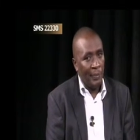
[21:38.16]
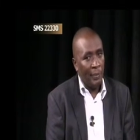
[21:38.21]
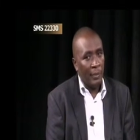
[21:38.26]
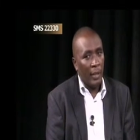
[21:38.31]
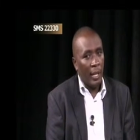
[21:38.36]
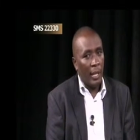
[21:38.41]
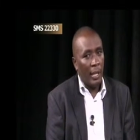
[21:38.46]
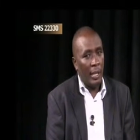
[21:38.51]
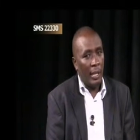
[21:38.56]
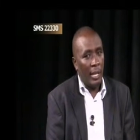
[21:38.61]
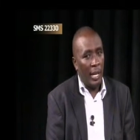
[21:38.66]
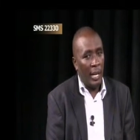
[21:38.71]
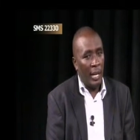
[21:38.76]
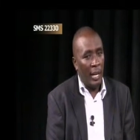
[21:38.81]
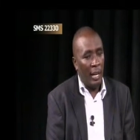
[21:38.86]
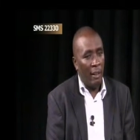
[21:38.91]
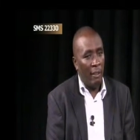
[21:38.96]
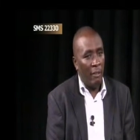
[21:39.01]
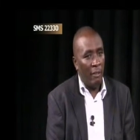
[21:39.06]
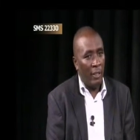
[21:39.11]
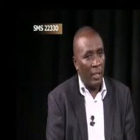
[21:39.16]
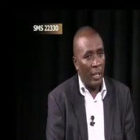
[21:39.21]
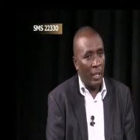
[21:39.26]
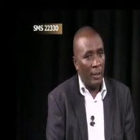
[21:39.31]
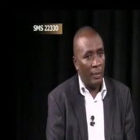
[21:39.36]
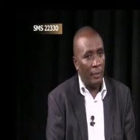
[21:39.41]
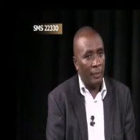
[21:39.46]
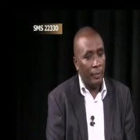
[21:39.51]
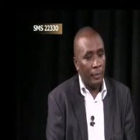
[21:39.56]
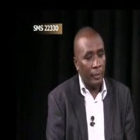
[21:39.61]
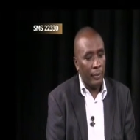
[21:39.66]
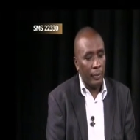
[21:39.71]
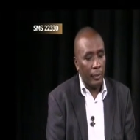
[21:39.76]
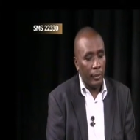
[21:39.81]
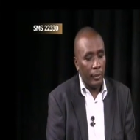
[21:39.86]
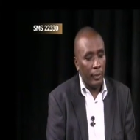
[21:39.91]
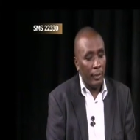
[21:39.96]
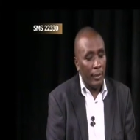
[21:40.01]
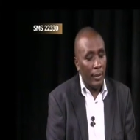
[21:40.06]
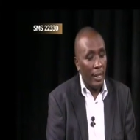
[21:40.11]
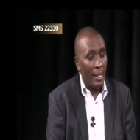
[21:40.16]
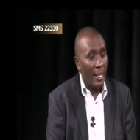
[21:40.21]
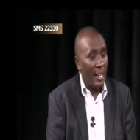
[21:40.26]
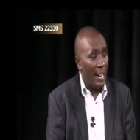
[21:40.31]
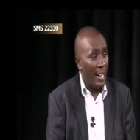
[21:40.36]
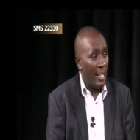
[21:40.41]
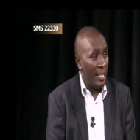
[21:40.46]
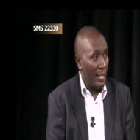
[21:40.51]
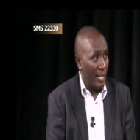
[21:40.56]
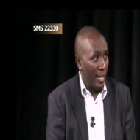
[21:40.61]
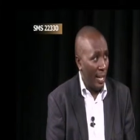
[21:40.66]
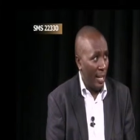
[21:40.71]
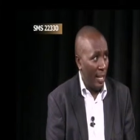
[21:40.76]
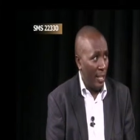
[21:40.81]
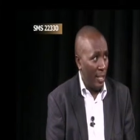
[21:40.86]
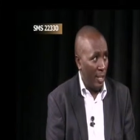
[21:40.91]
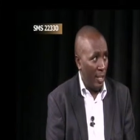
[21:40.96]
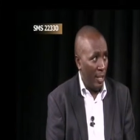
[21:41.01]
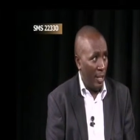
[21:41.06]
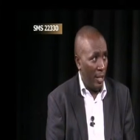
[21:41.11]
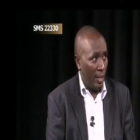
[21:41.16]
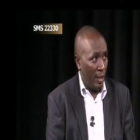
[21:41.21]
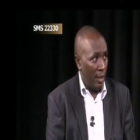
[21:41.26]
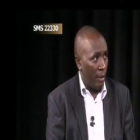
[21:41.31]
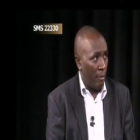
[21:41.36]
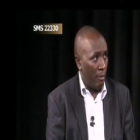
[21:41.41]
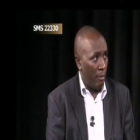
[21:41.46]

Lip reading: that have anti-allergy in them.